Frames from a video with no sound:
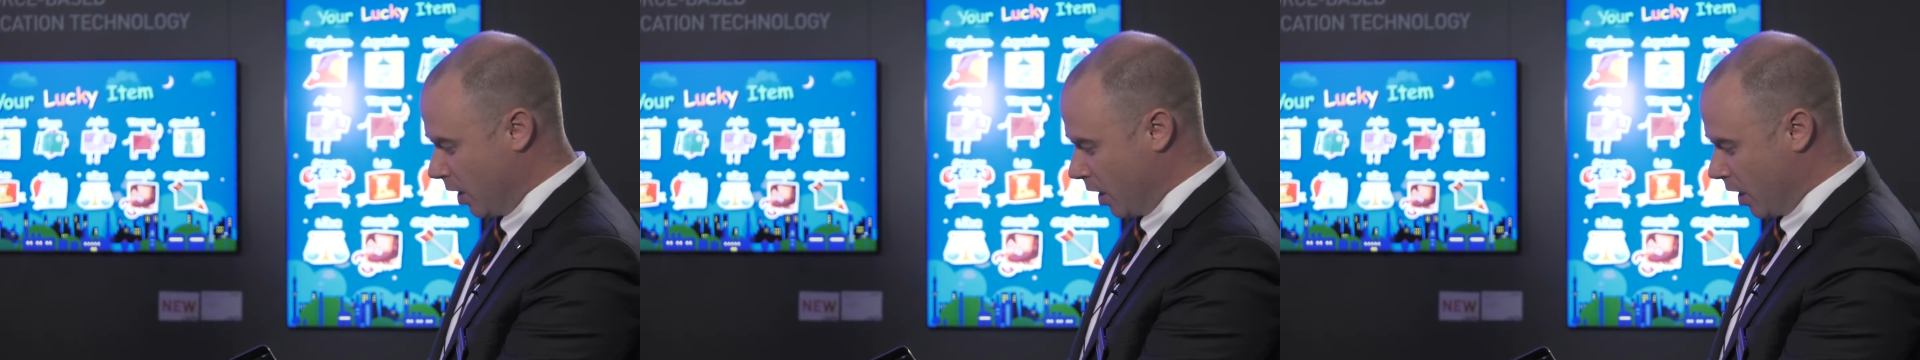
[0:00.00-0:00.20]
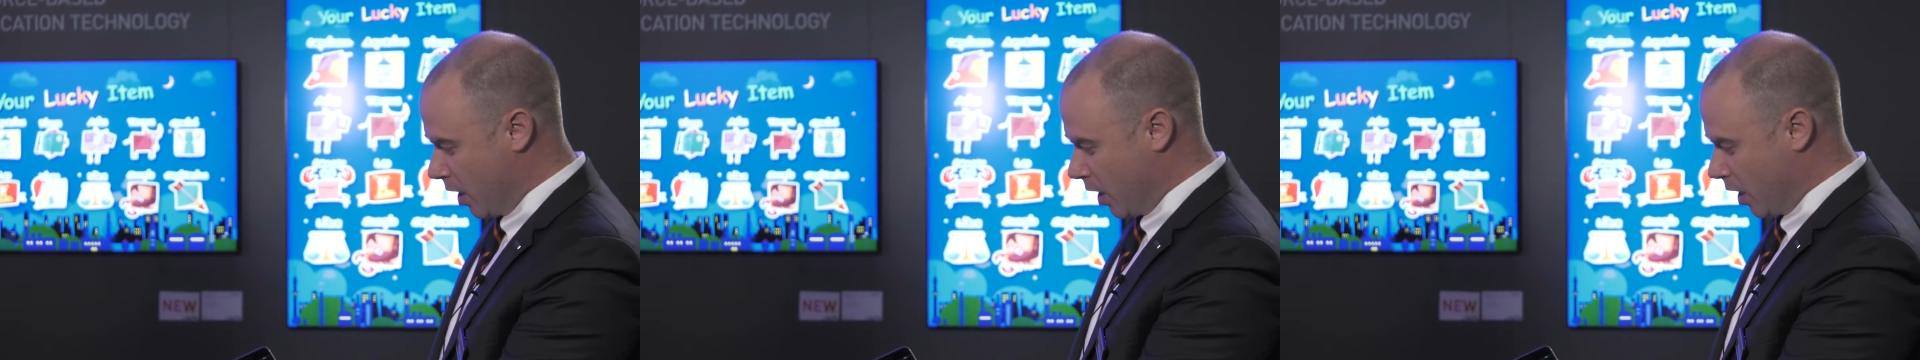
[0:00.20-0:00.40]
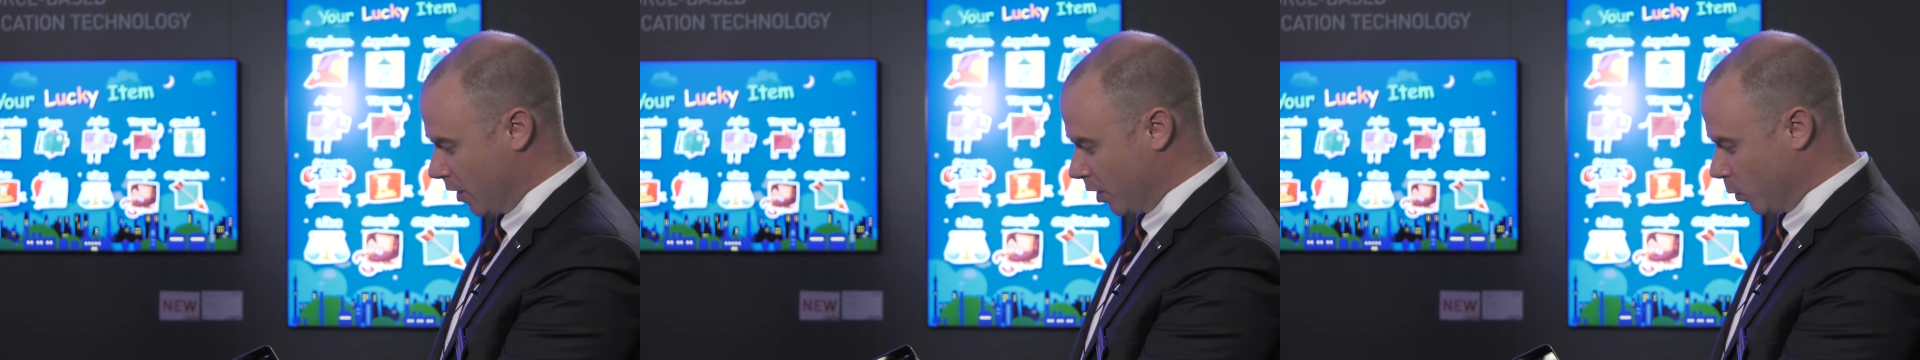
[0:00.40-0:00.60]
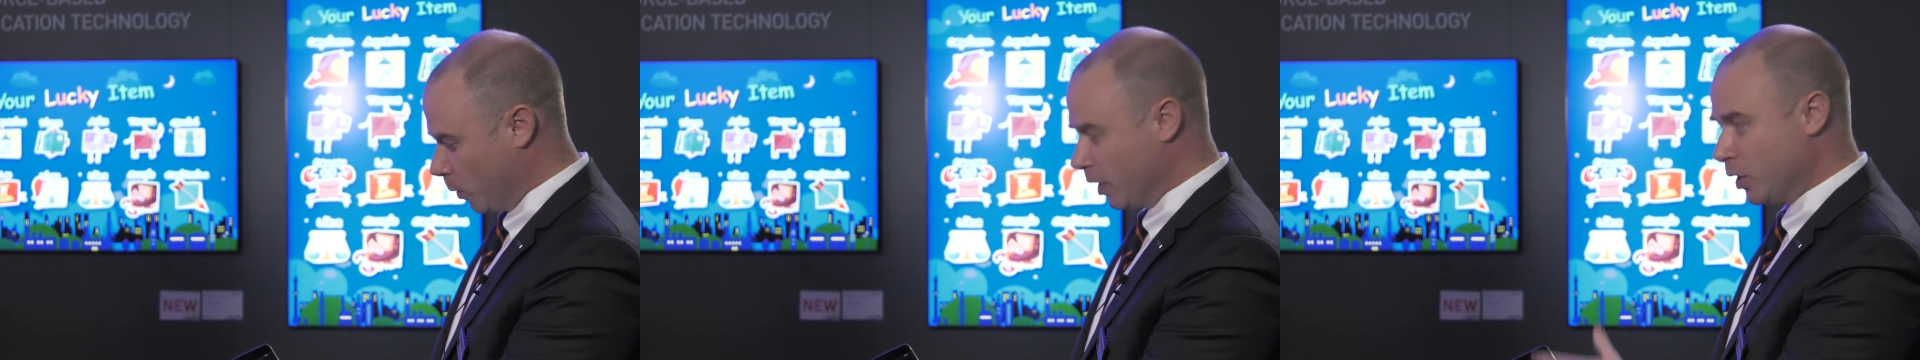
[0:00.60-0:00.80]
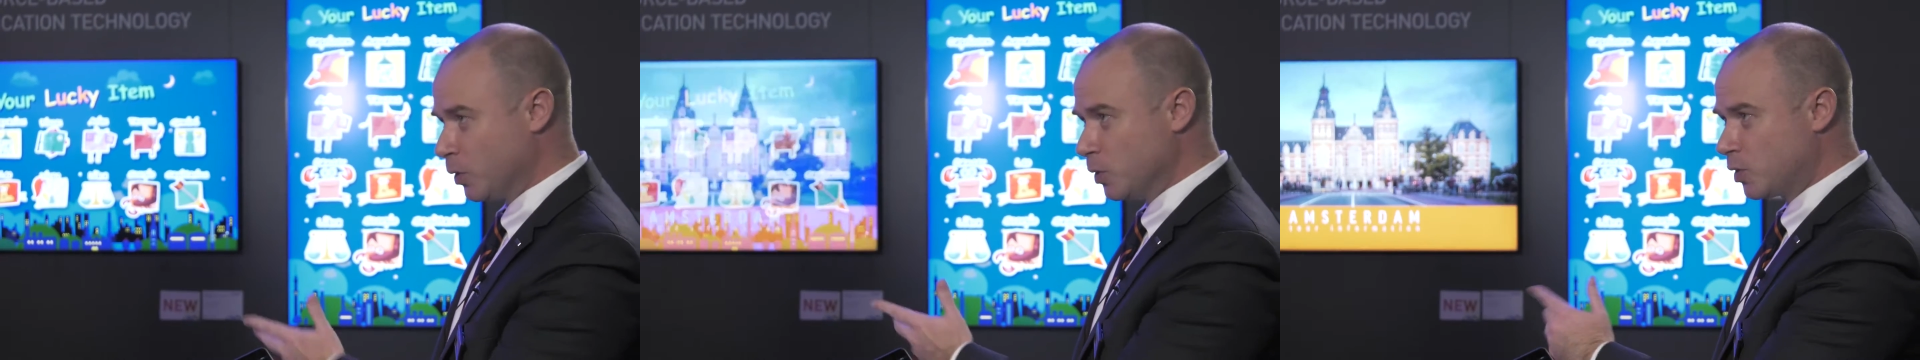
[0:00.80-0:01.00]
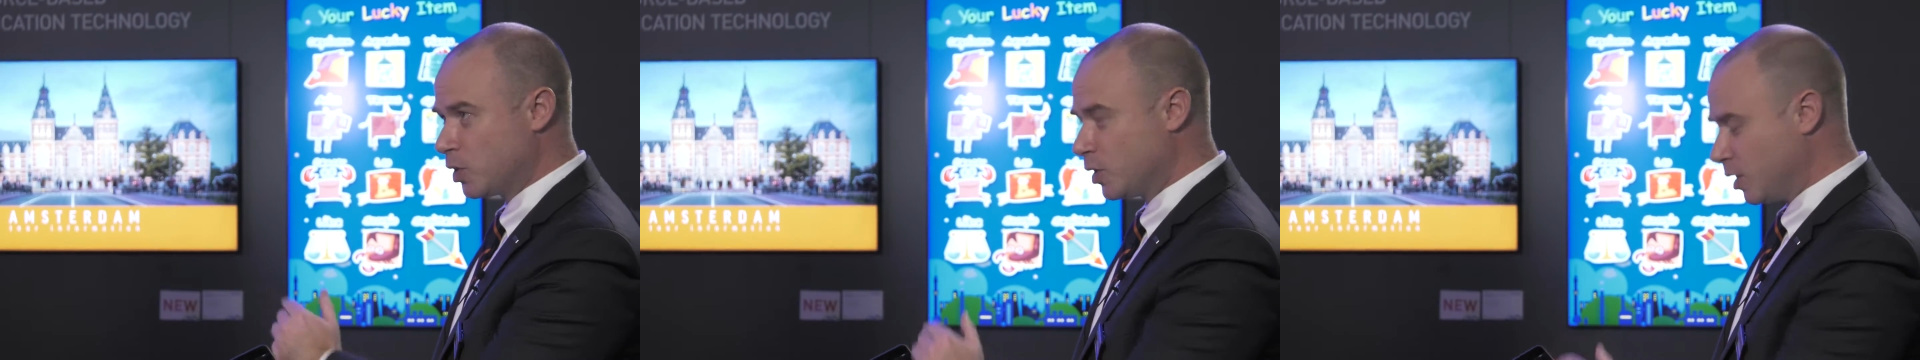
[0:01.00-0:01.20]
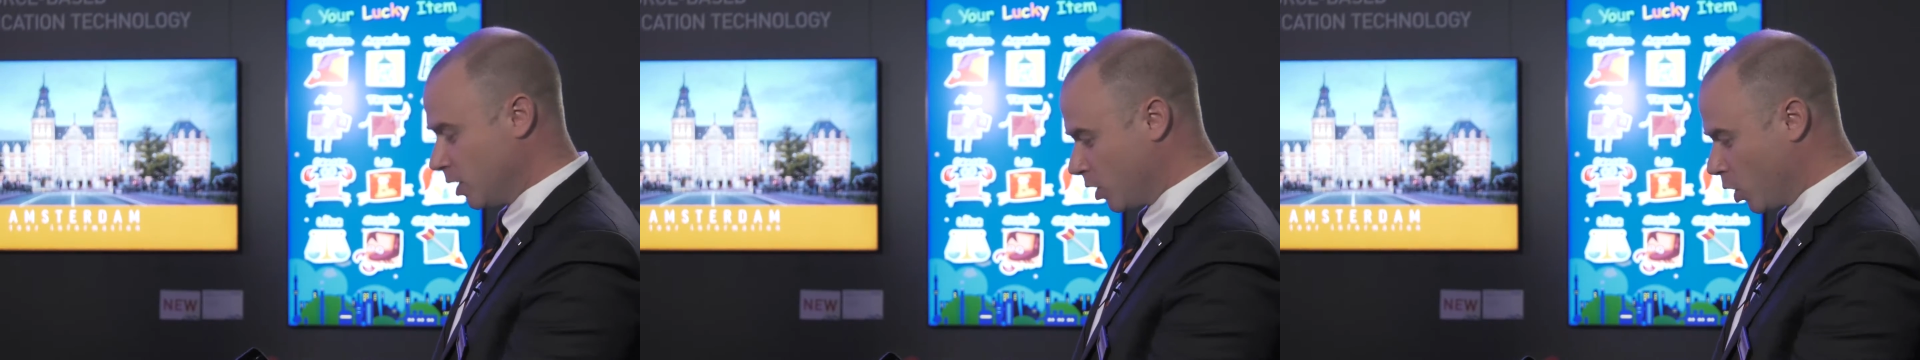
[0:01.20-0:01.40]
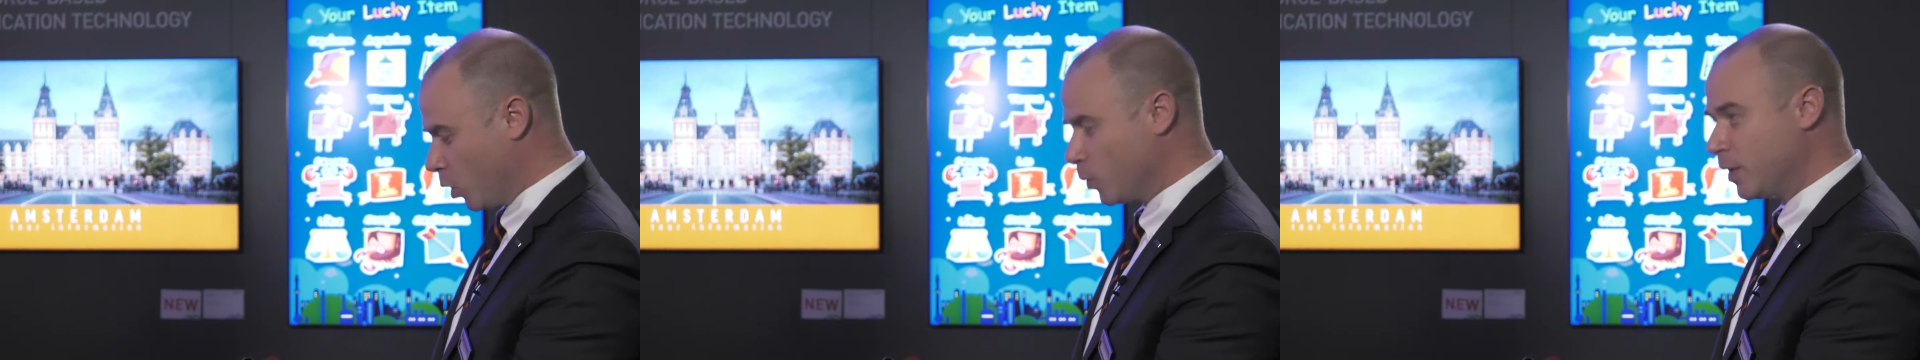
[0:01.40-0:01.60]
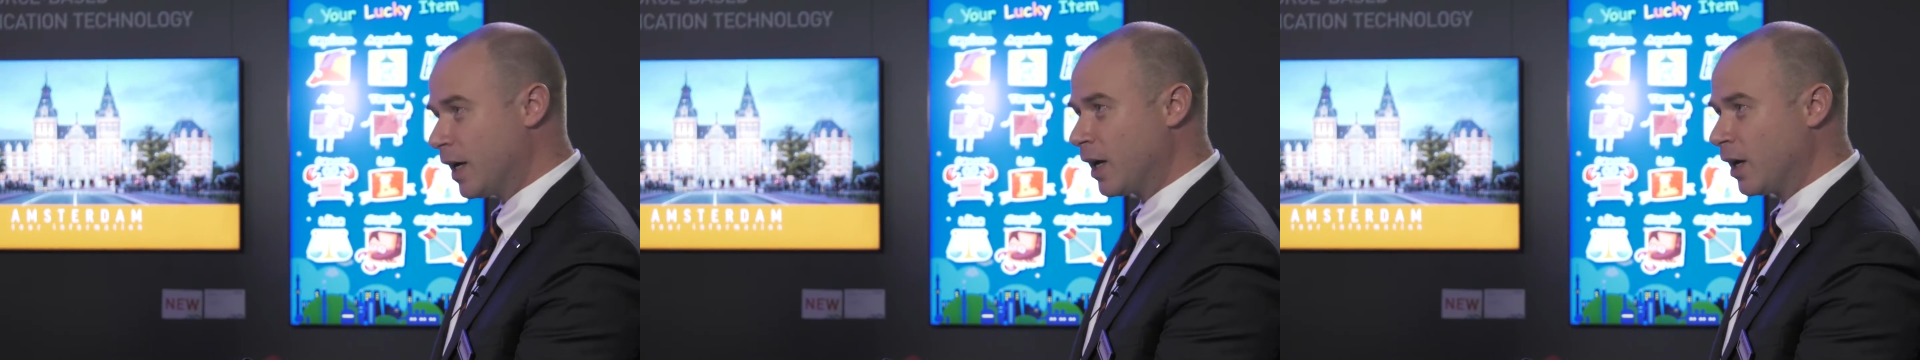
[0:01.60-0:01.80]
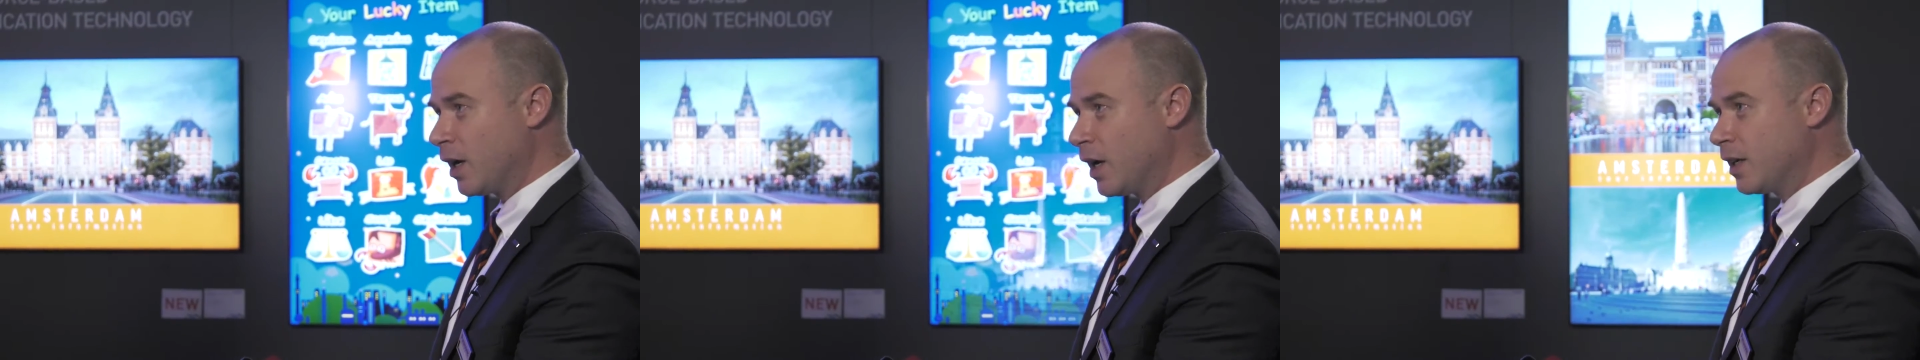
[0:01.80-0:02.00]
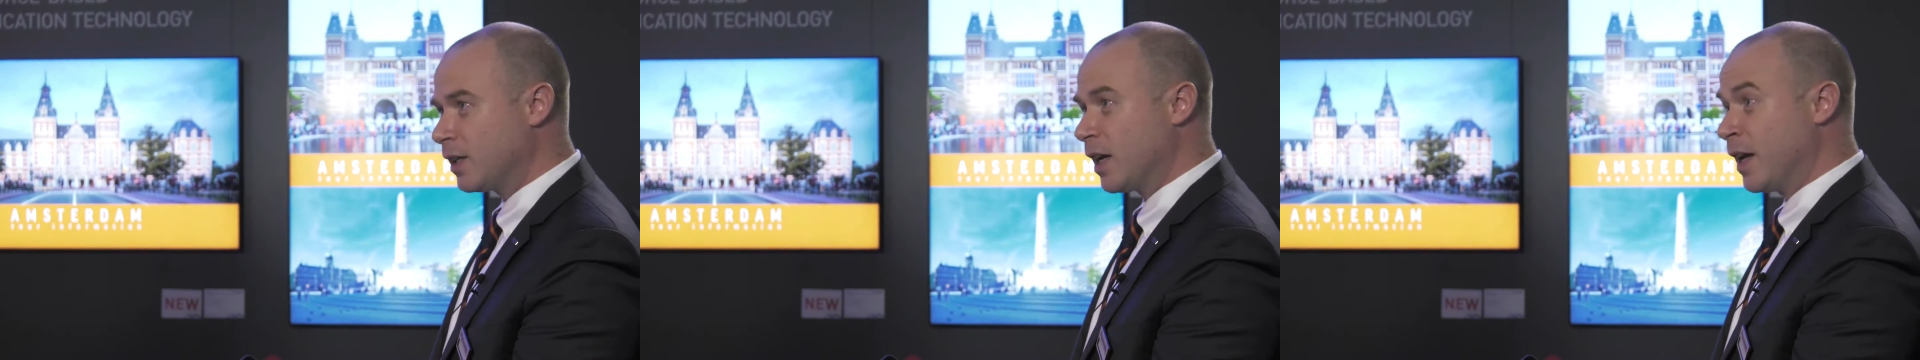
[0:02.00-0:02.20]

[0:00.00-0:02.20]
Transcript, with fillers: uh, that we use to decode that light